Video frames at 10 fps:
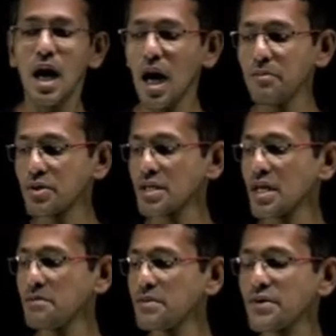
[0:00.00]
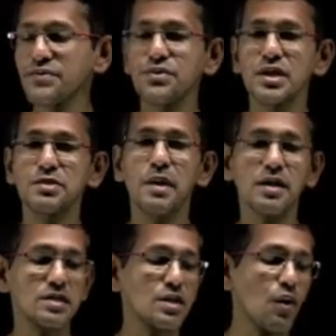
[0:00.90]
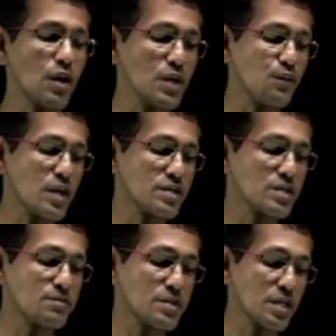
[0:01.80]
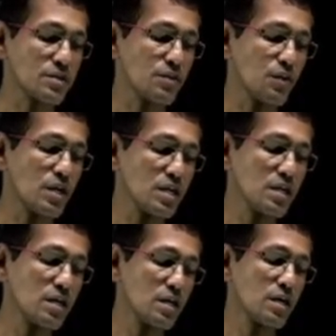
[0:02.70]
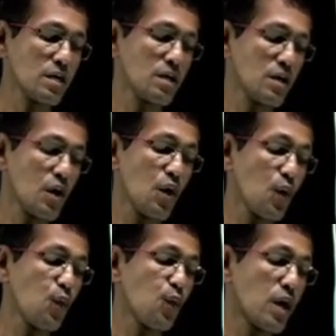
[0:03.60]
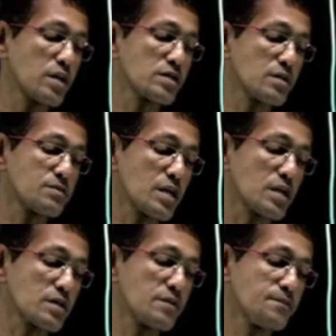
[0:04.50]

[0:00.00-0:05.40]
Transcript: How about the number of students passed in only one subject? Only one subject.